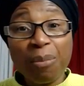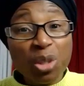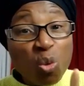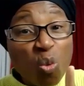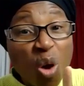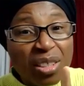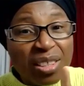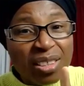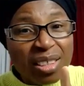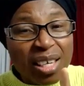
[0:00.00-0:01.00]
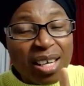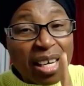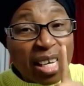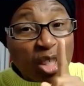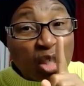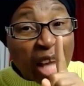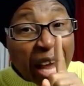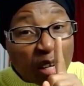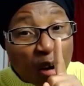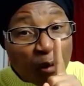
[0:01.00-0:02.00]
but one is
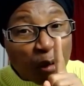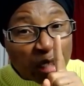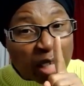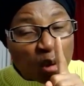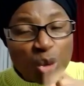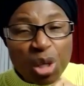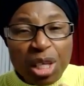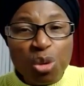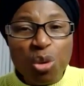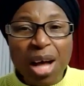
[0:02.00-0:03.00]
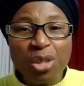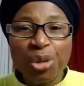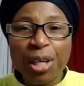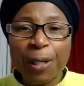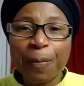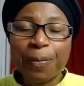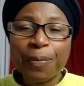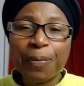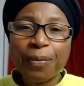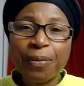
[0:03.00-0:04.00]
enough for them to lead you astray.
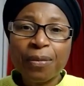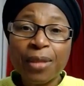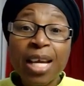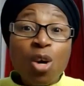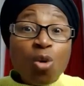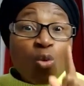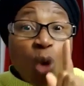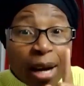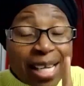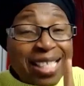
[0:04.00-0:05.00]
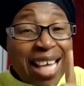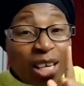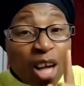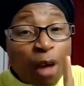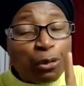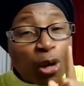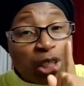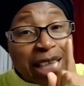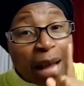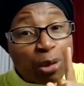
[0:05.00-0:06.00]
One is enough for
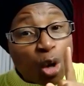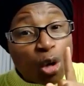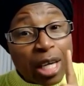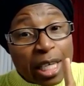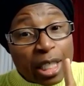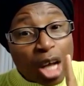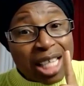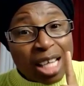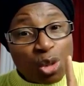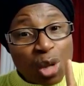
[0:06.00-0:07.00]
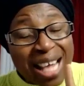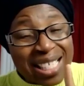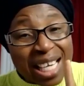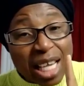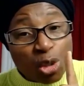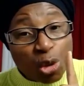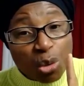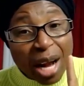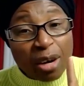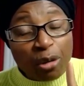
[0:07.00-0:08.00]
them to lead us astray as the
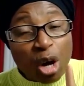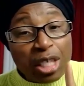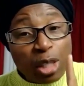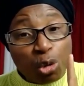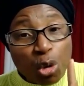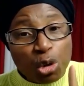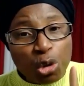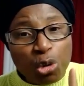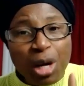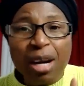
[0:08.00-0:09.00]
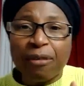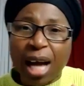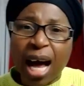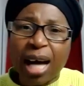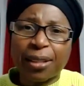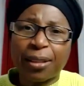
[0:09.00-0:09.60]
children of God, the true children of God.